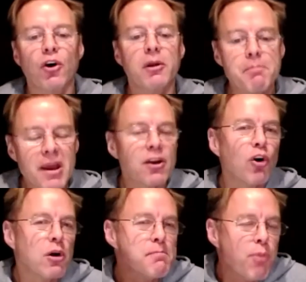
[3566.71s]
Bitcoin,
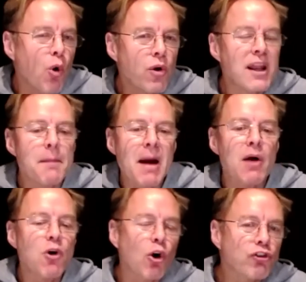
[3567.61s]
born in about
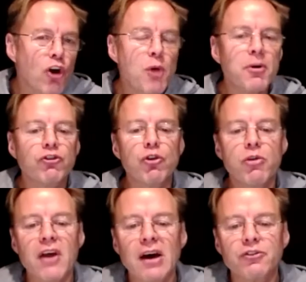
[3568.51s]
October
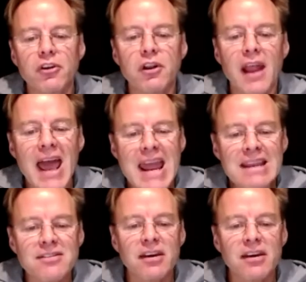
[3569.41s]
2008.